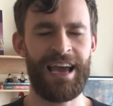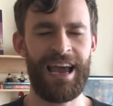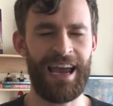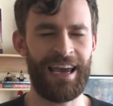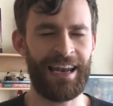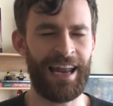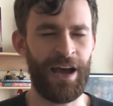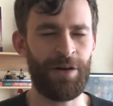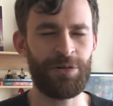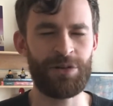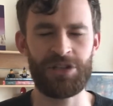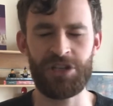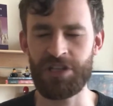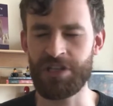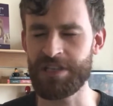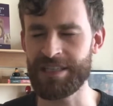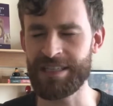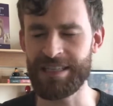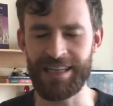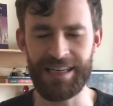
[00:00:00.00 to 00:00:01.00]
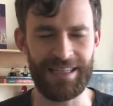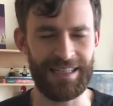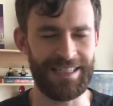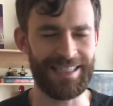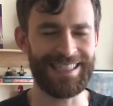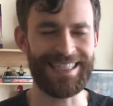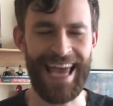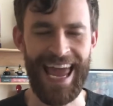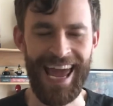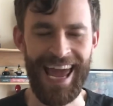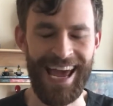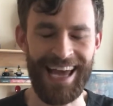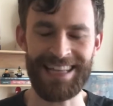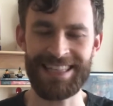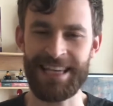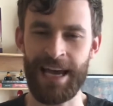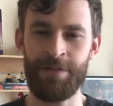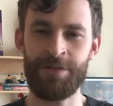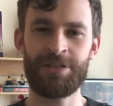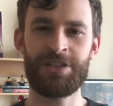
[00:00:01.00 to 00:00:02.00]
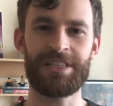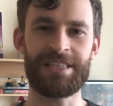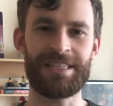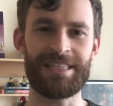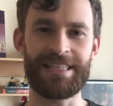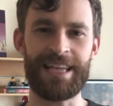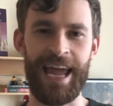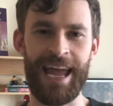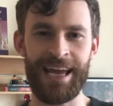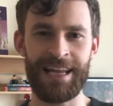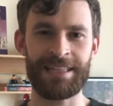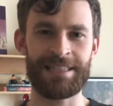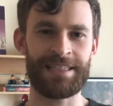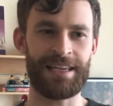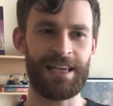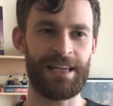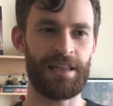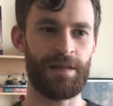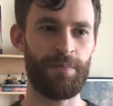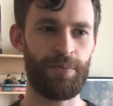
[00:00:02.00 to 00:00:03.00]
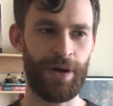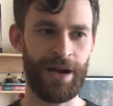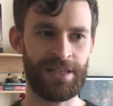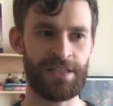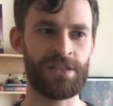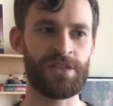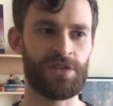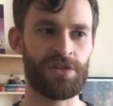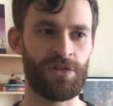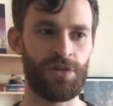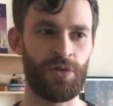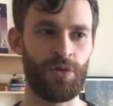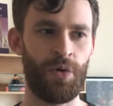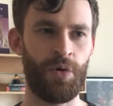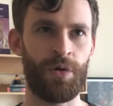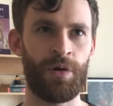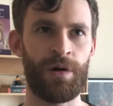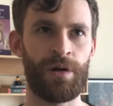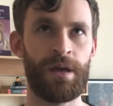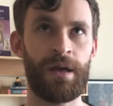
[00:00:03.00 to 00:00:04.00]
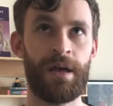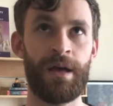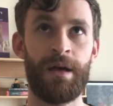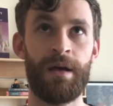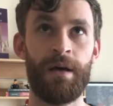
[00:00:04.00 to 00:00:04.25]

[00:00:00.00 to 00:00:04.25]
and I would just dance. I would just dance in the presence of the Lord,